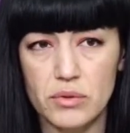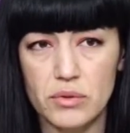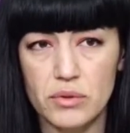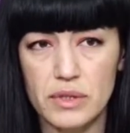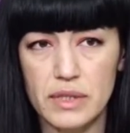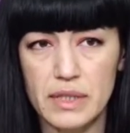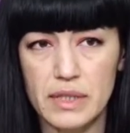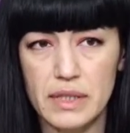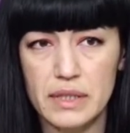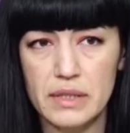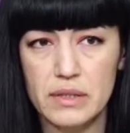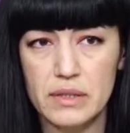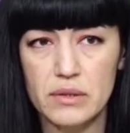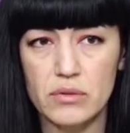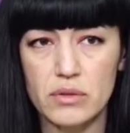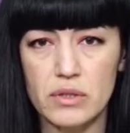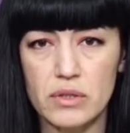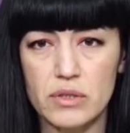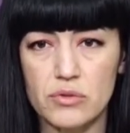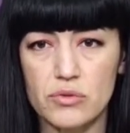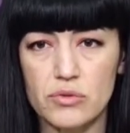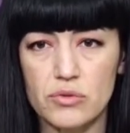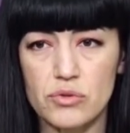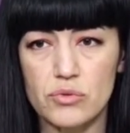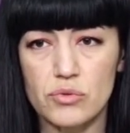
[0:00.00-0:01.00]
At
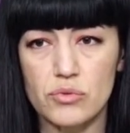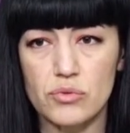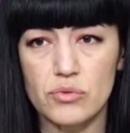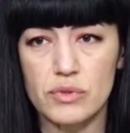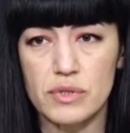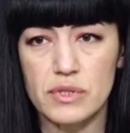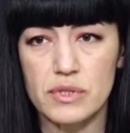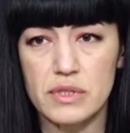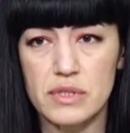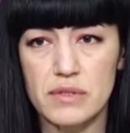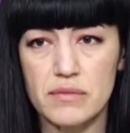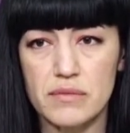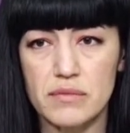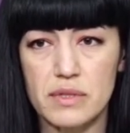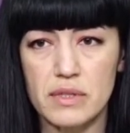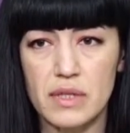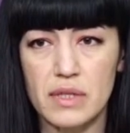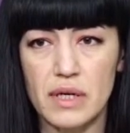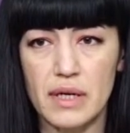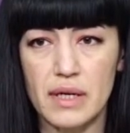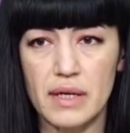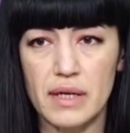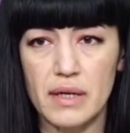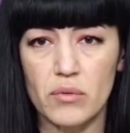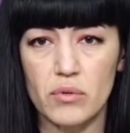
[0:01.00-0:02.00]
2
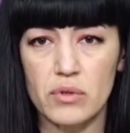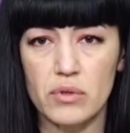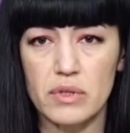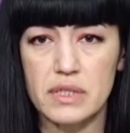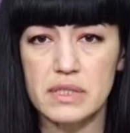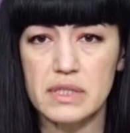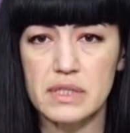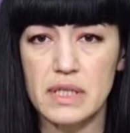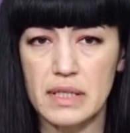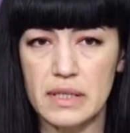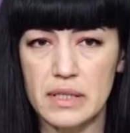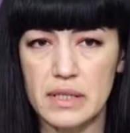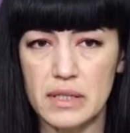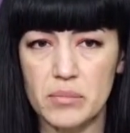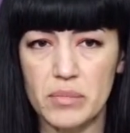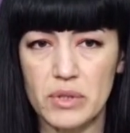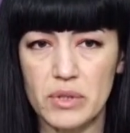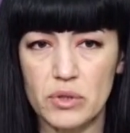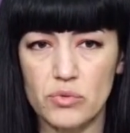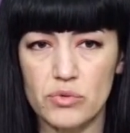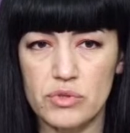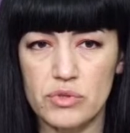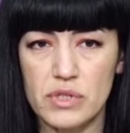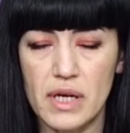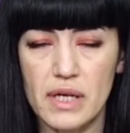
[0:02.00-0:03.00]
o'clock,
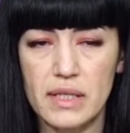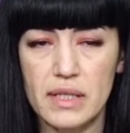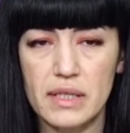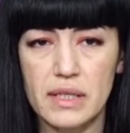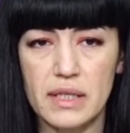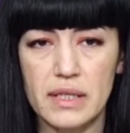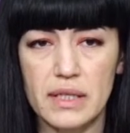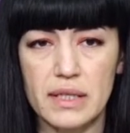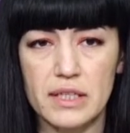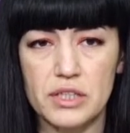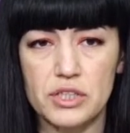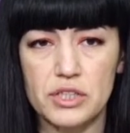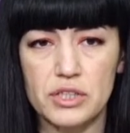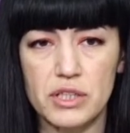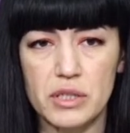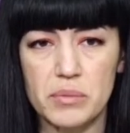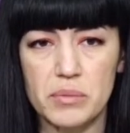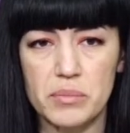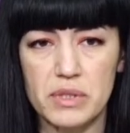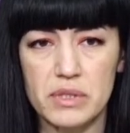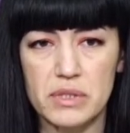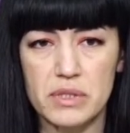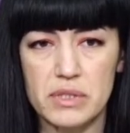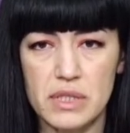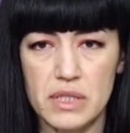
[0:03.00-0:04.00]
Alexander
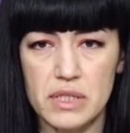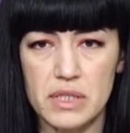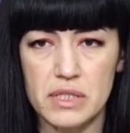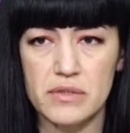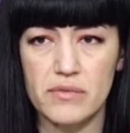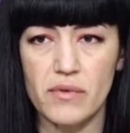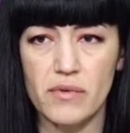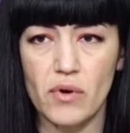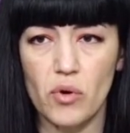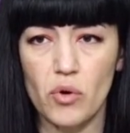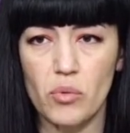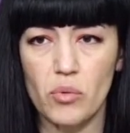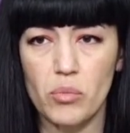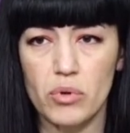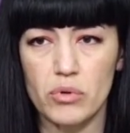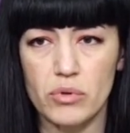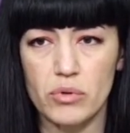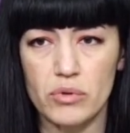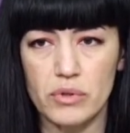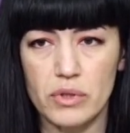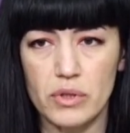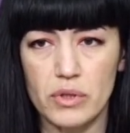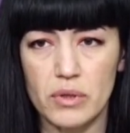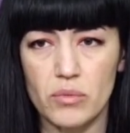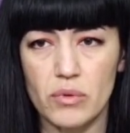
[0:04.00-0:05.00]
Martizanik will join us,
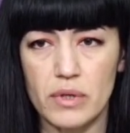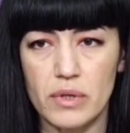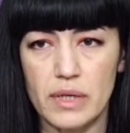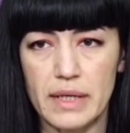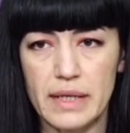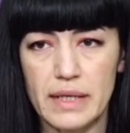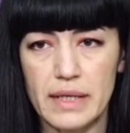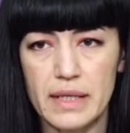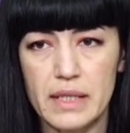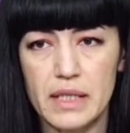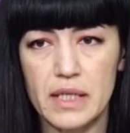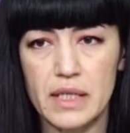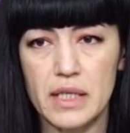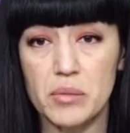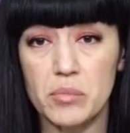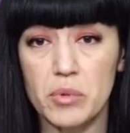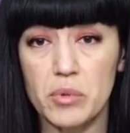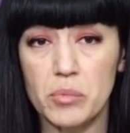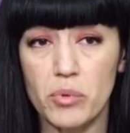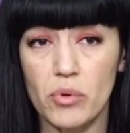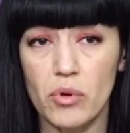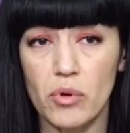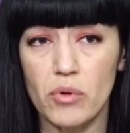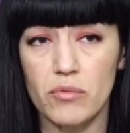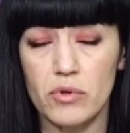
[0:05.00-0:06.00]
the Speaker of
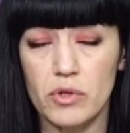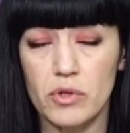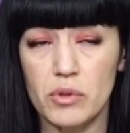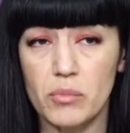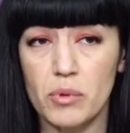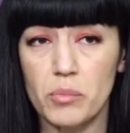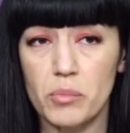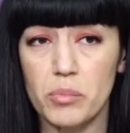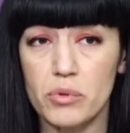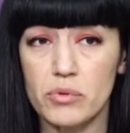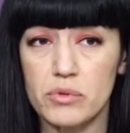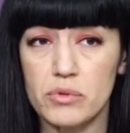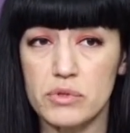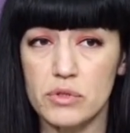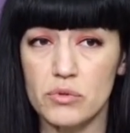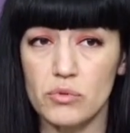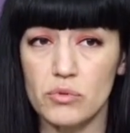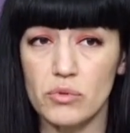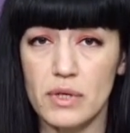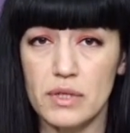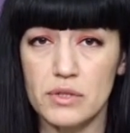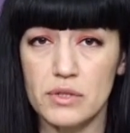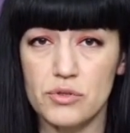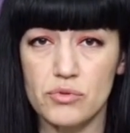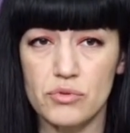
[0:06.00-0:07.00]
MOD
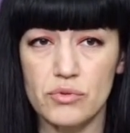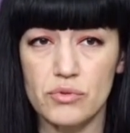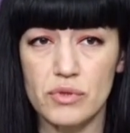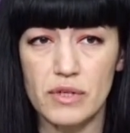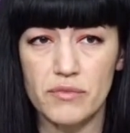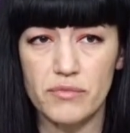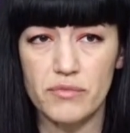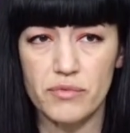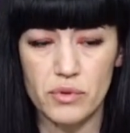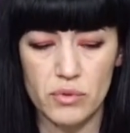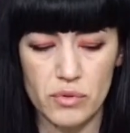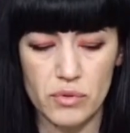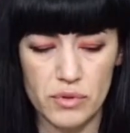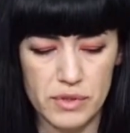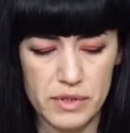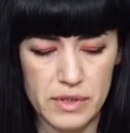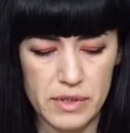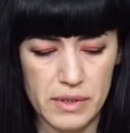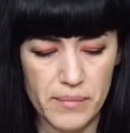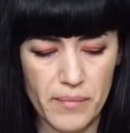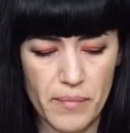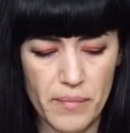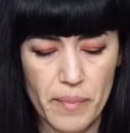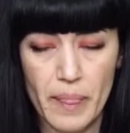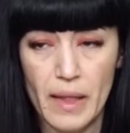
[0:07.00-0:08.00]
of Ukraine,
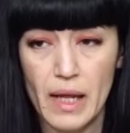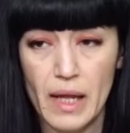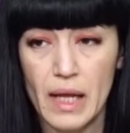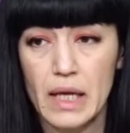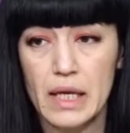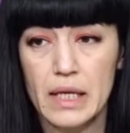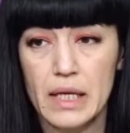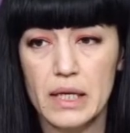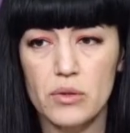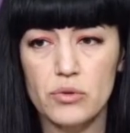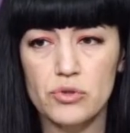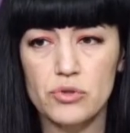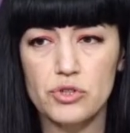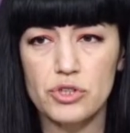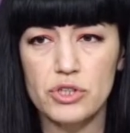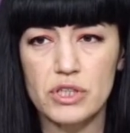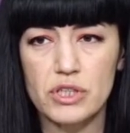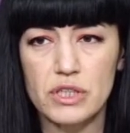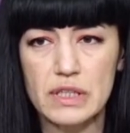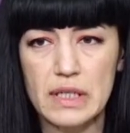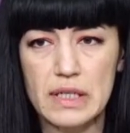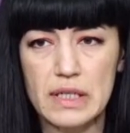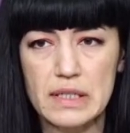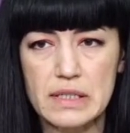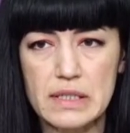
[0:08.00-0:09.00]
and we'll speak about
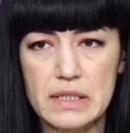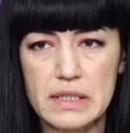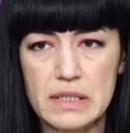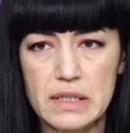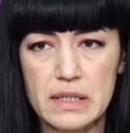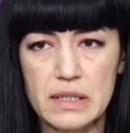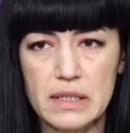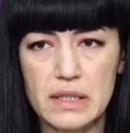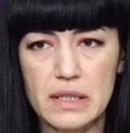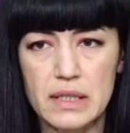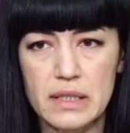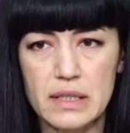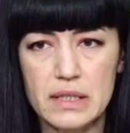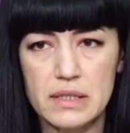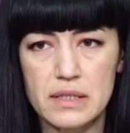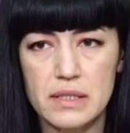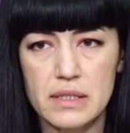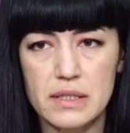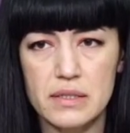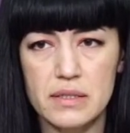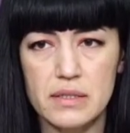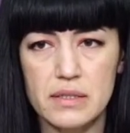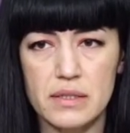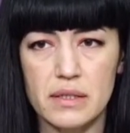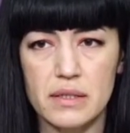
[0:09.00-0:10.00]
the situation in the front
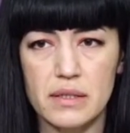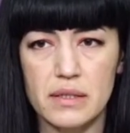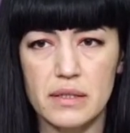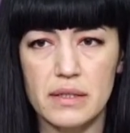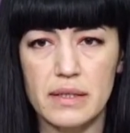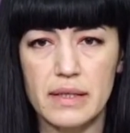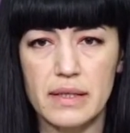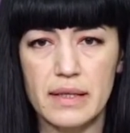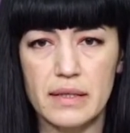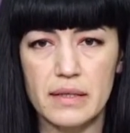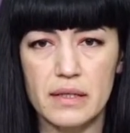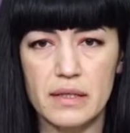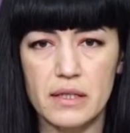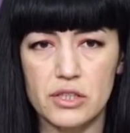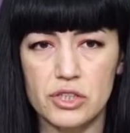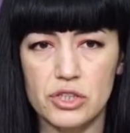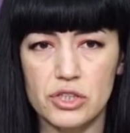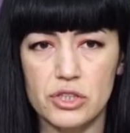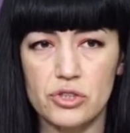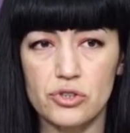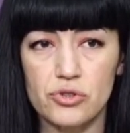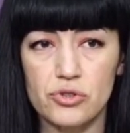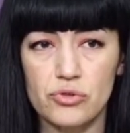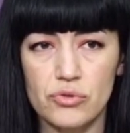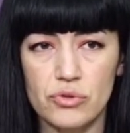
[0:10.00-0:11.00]
line. And
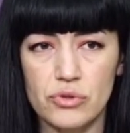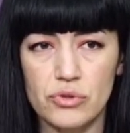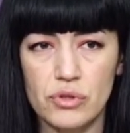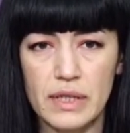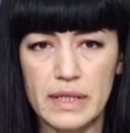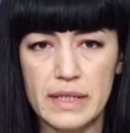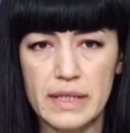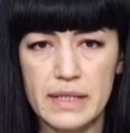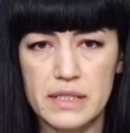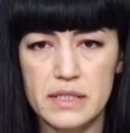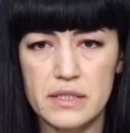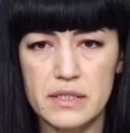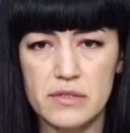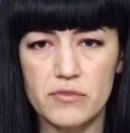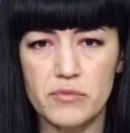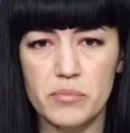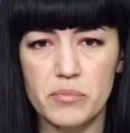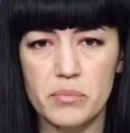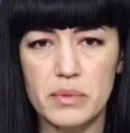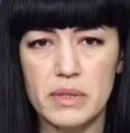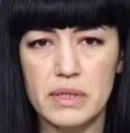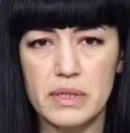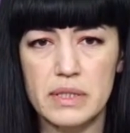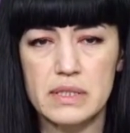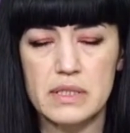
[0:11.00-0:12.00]
at 2:30, for
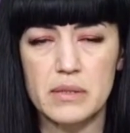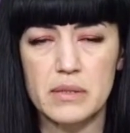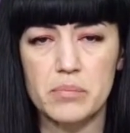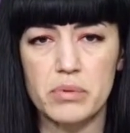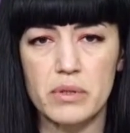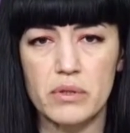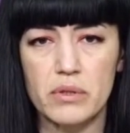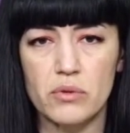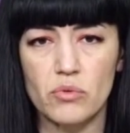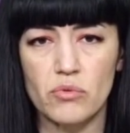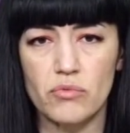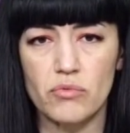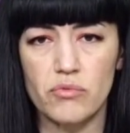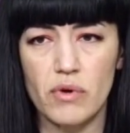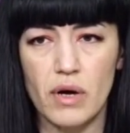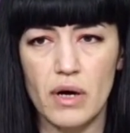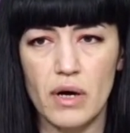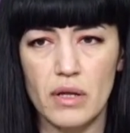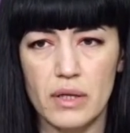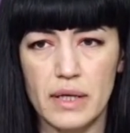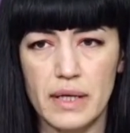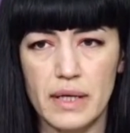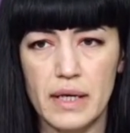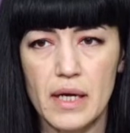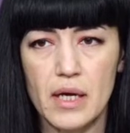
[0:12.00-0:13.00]
our journalists,
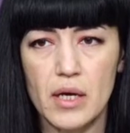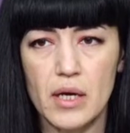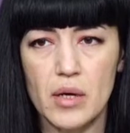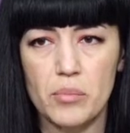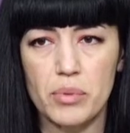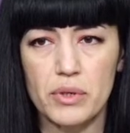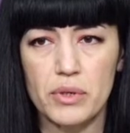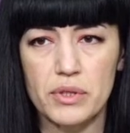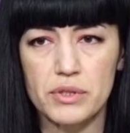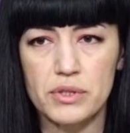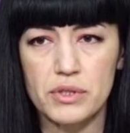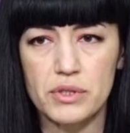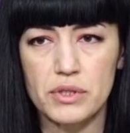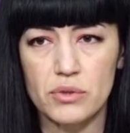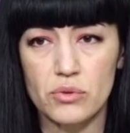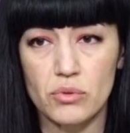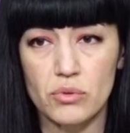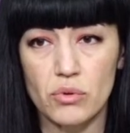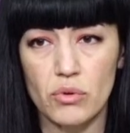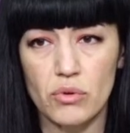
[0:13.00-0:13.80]
we'll plan